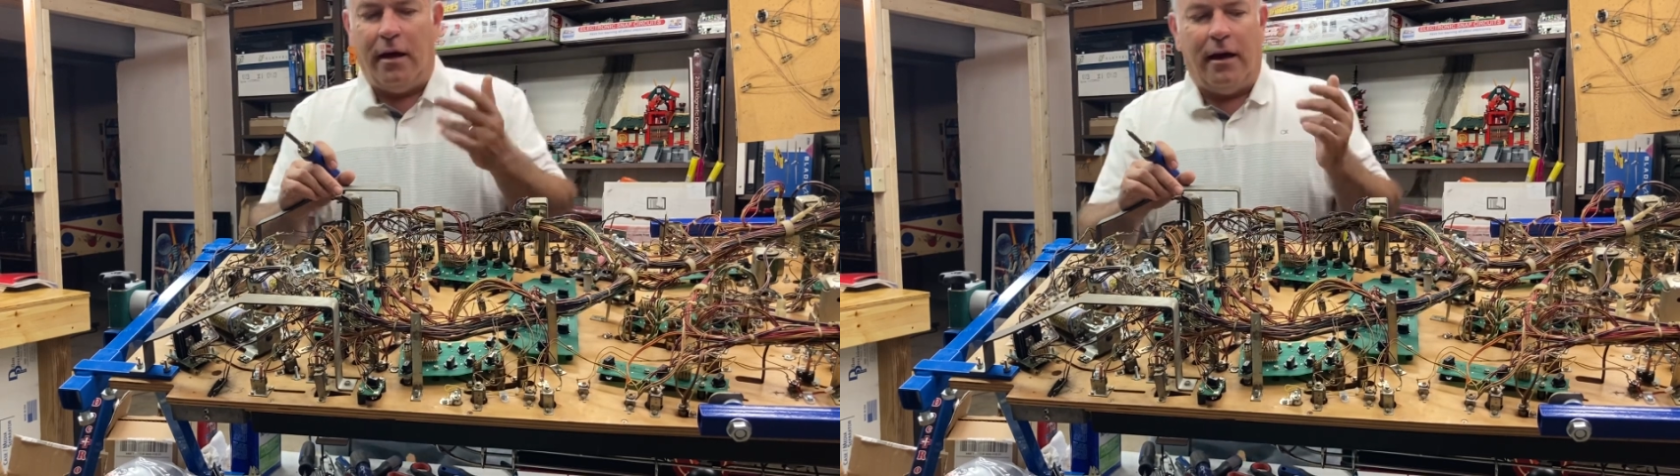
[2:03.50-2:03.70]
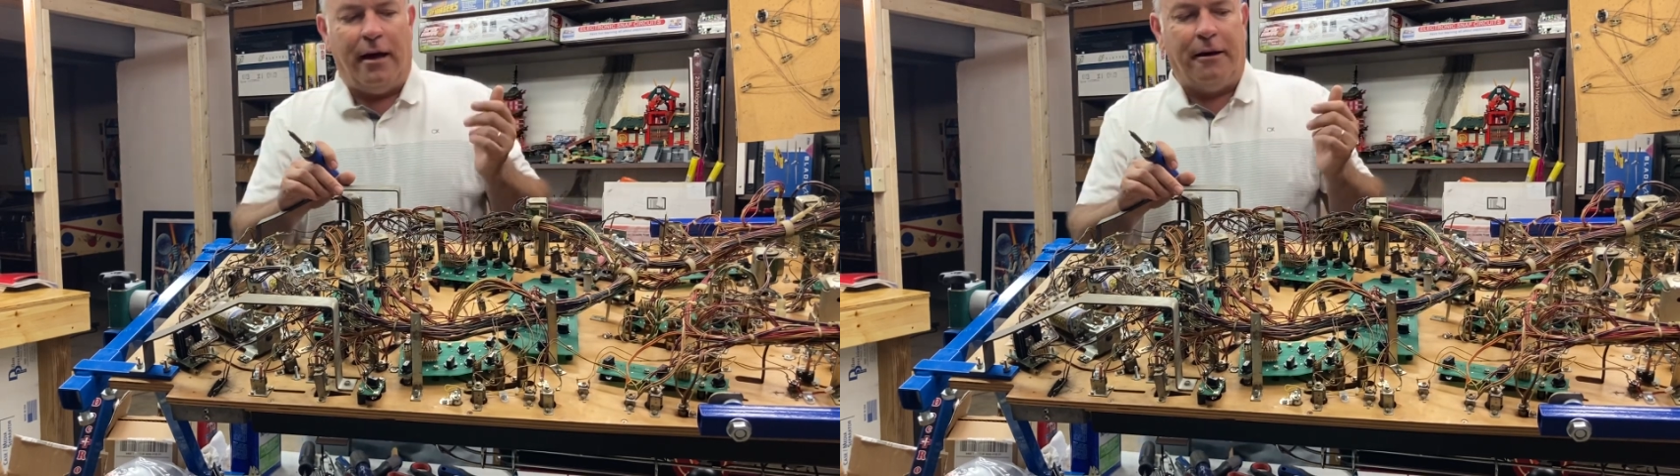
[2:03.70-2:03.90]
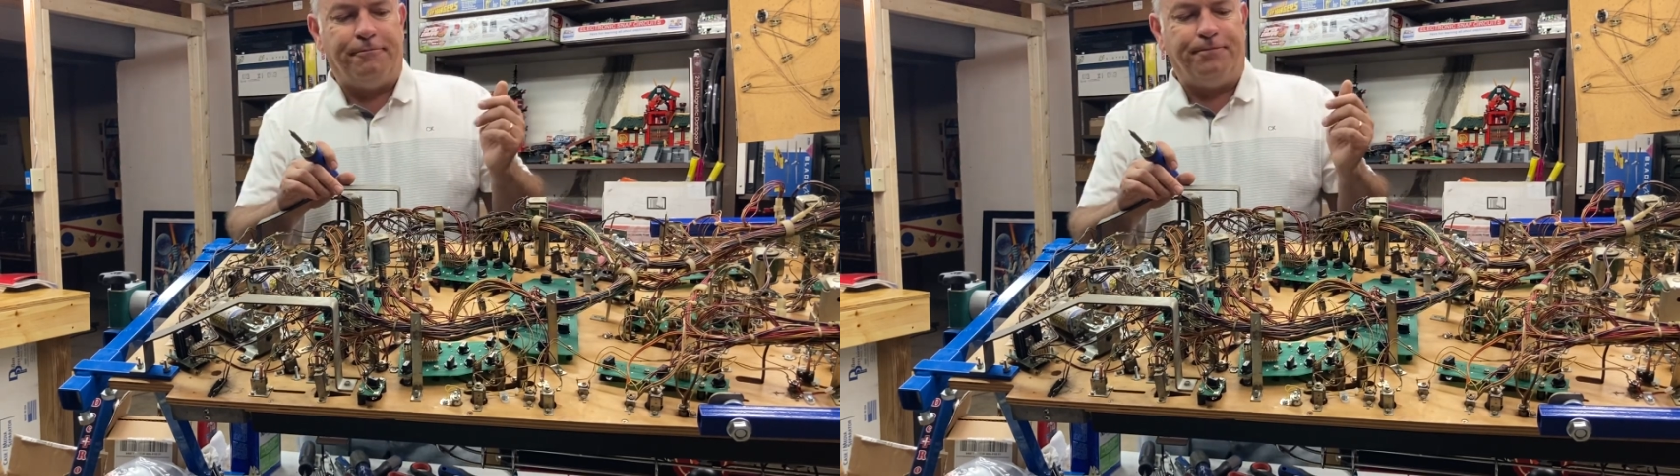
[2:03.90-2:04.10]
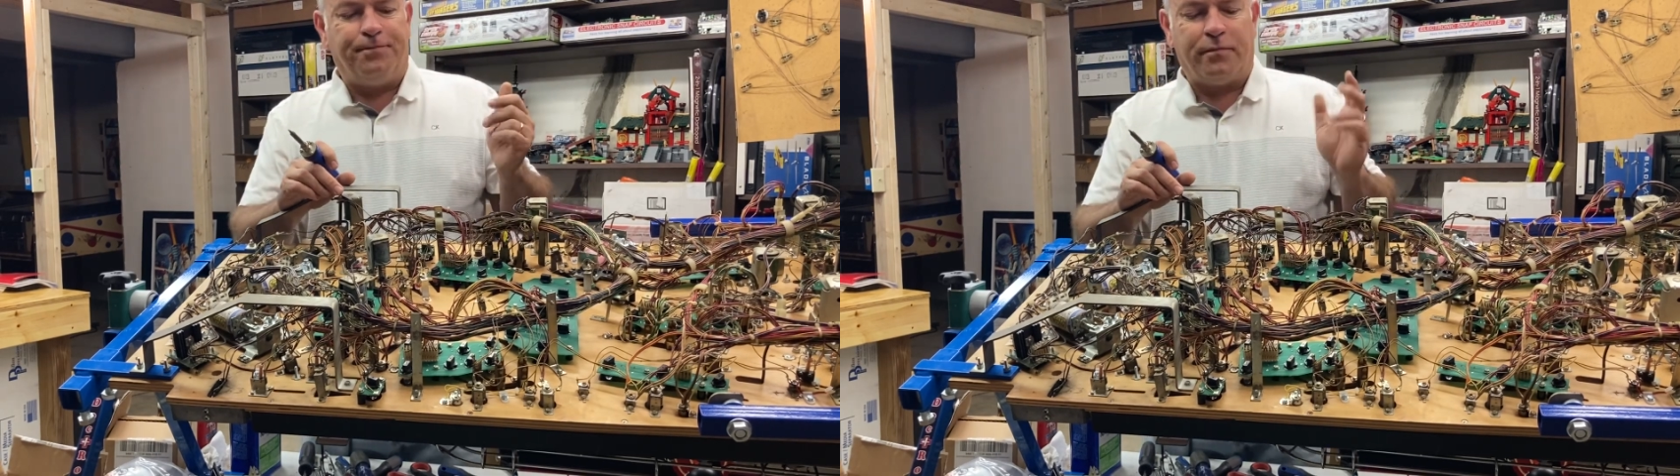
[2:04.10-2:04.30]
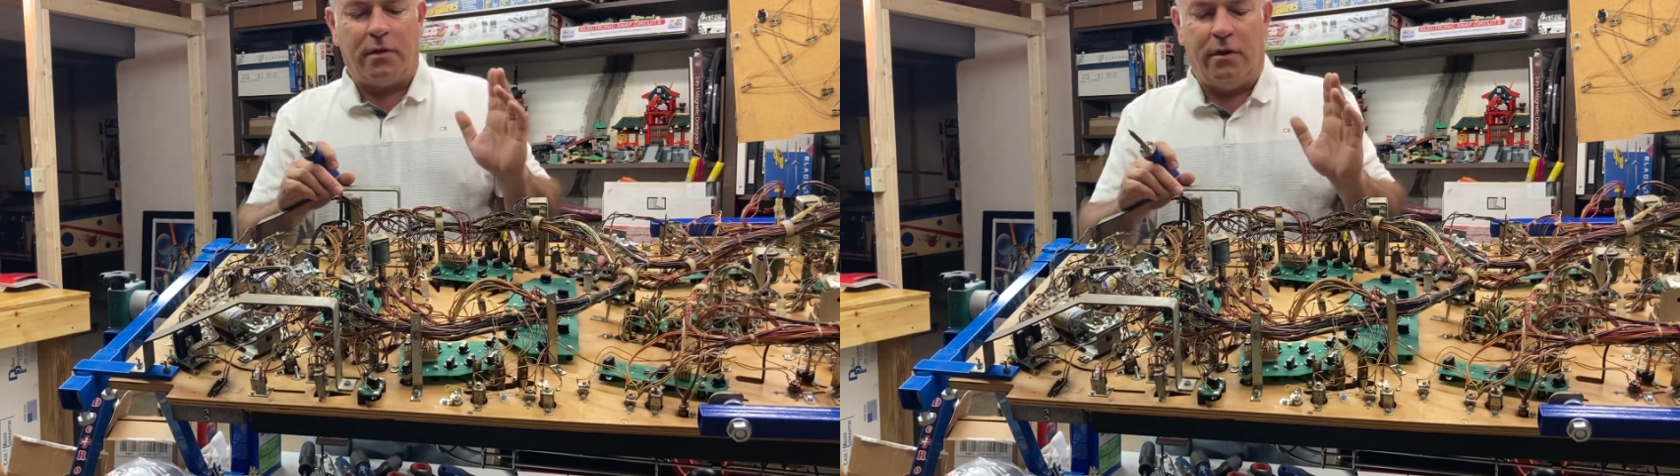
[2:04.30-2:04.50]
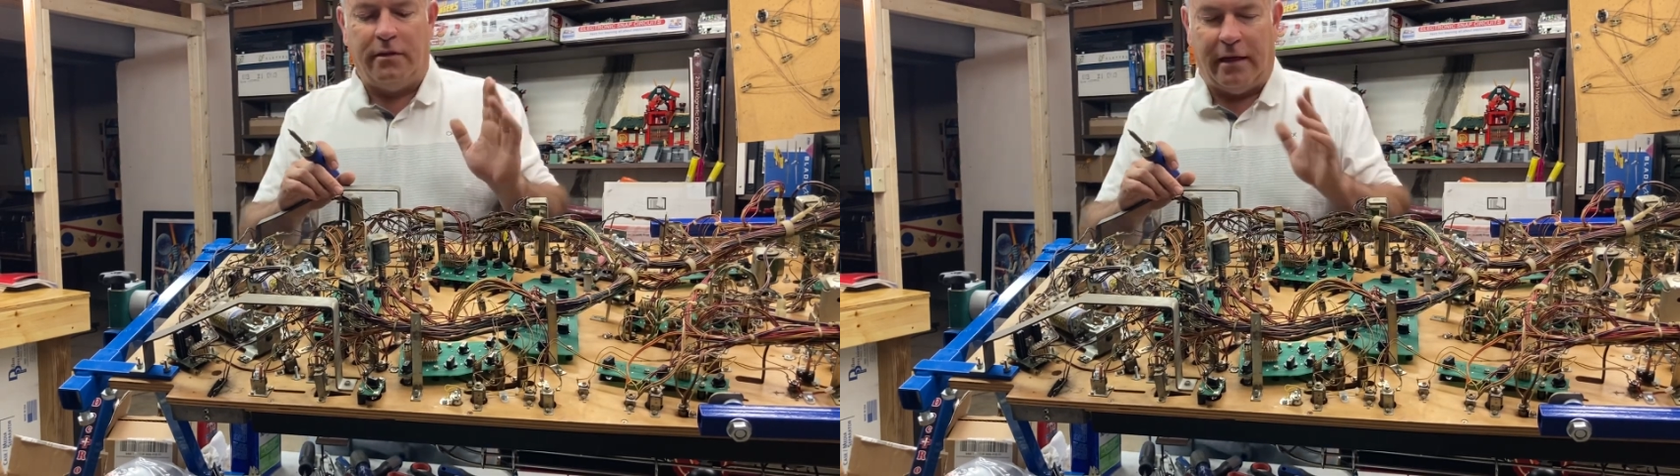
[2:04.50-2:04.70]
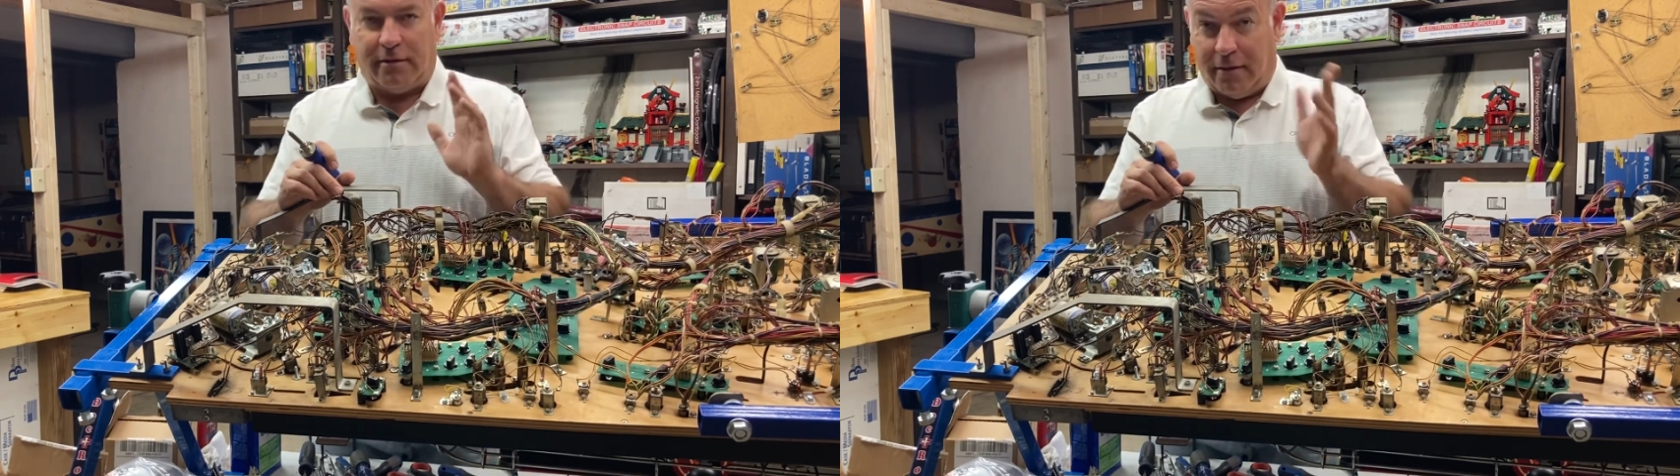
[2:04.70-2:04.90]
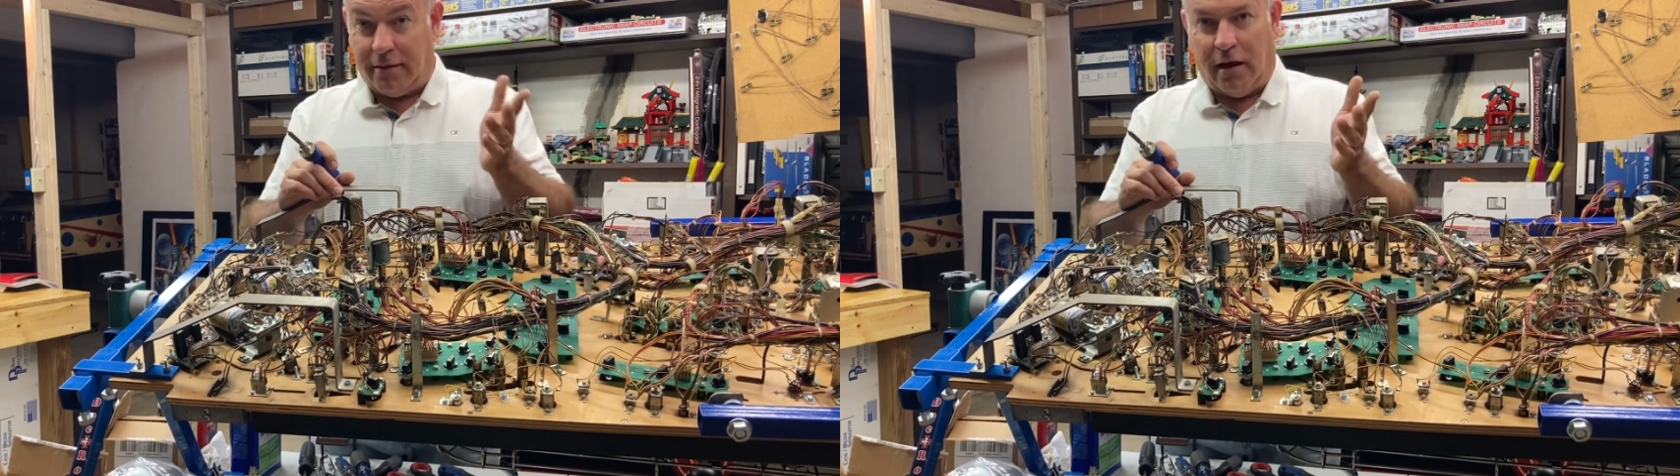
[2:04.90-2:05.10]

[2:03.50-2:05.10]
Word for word: um, that's a,